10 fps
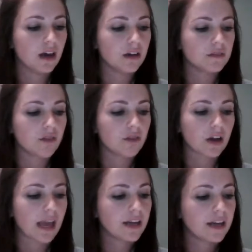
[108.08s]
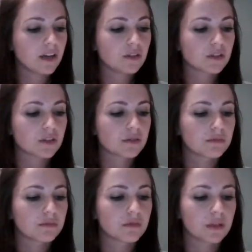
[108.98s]
volcanoes,
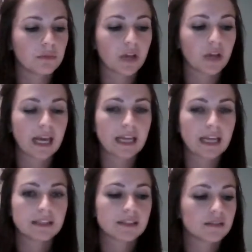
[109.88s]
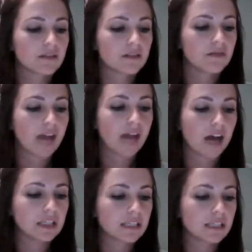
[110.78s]
the plains,
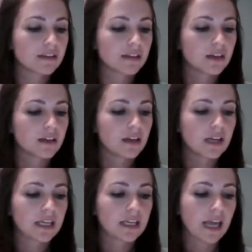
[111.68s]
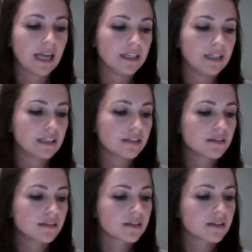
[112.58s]
valleys,
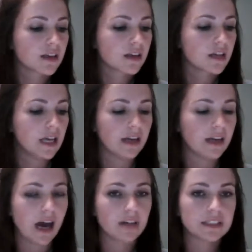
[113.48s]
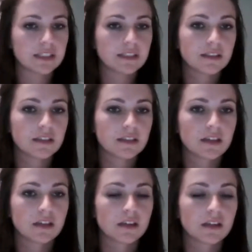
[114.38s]
canyons, an island.
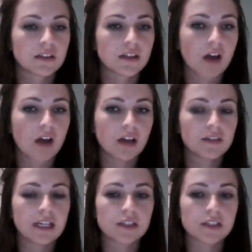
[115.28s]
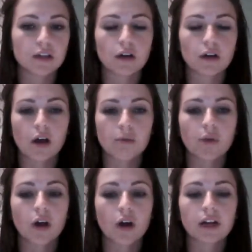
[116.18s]
So all of these are
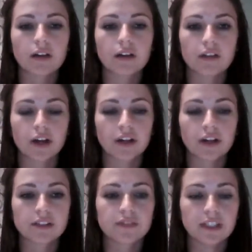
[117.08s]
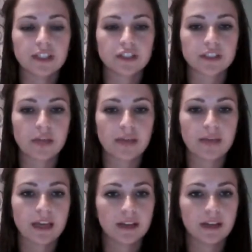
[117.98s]
part of the Earth's features that
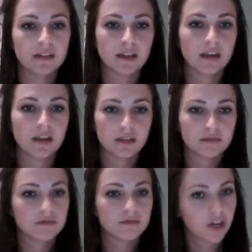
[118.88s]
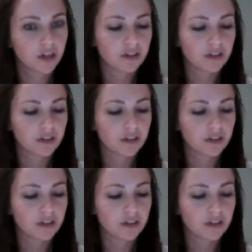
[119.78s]
make it Earth.